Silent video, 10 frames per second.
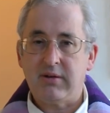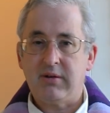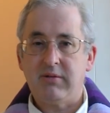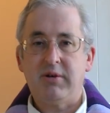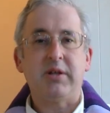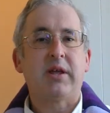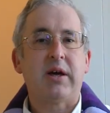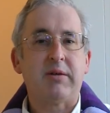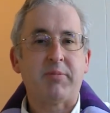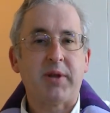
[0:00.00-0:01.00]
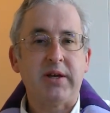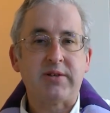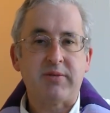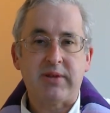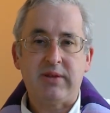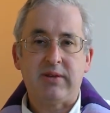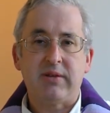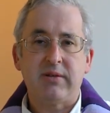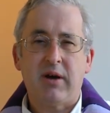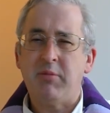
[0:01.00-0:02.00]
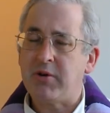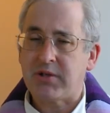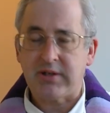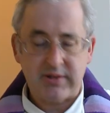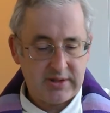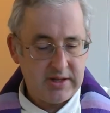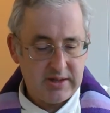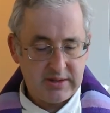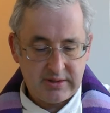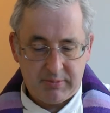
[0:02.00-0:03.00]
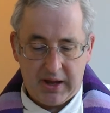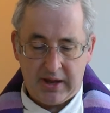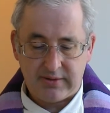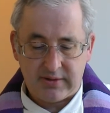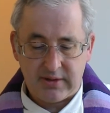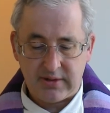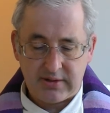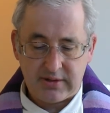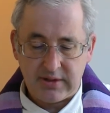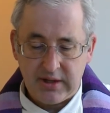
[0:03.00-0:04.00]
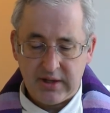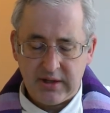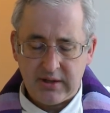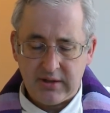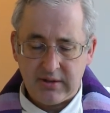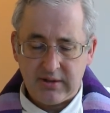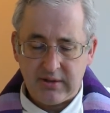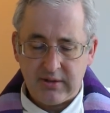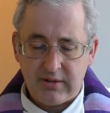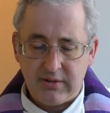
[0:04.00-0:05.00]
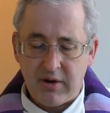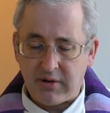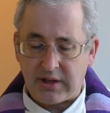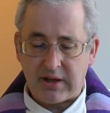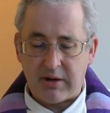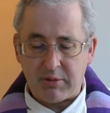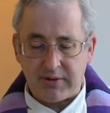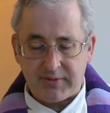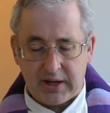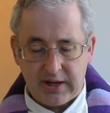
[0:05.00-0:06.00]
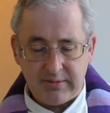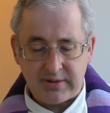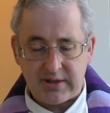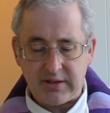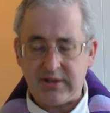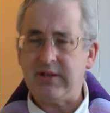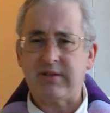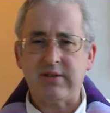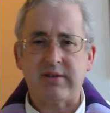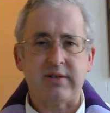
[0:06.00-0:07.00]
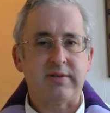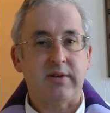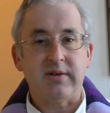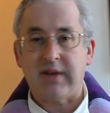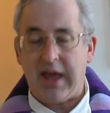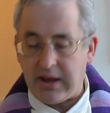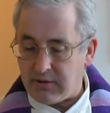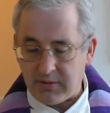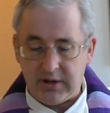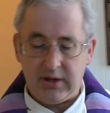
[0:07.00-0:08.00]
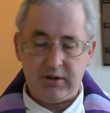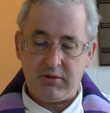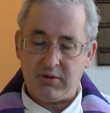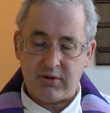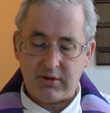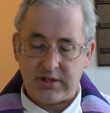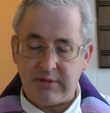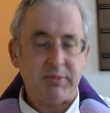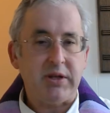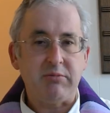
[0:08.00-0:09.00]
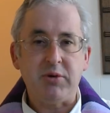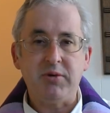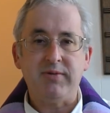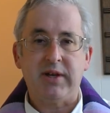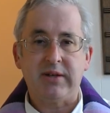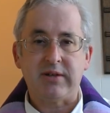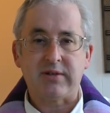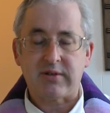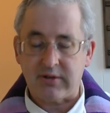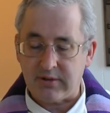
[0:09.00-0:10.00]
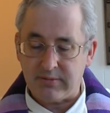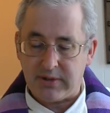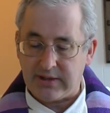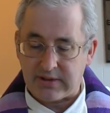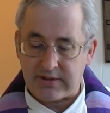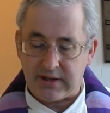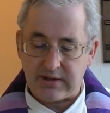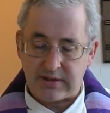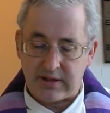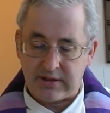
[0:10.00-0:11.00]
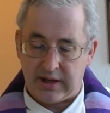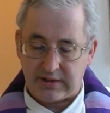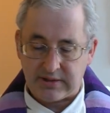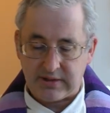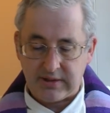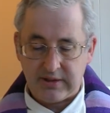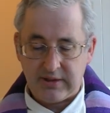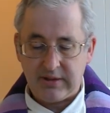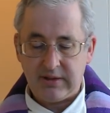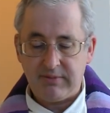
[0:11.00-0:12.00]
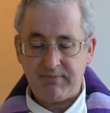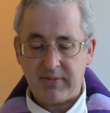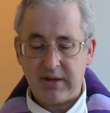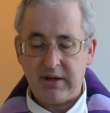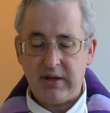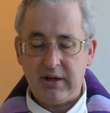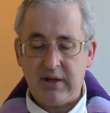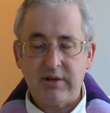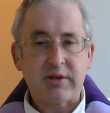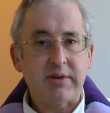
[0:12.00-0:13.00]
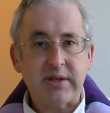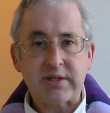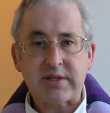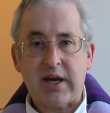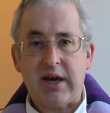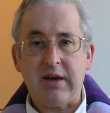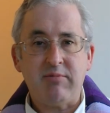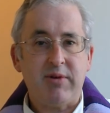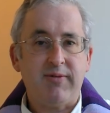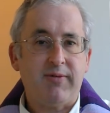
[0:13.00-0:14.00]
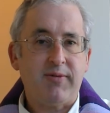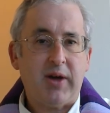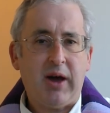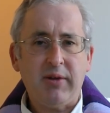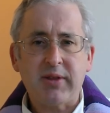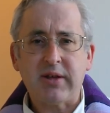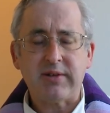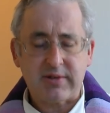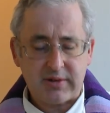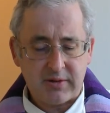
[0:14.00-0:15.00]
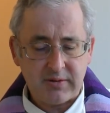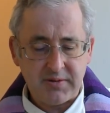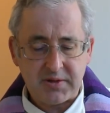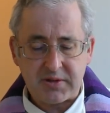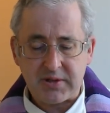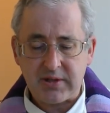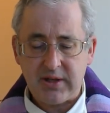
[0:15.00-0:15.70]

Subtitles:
Rilke plays with emotions in this passage, noting the number of times that Jesus is angry or deeply moved and disturbed, as it says in the text. So in this time of health concerns,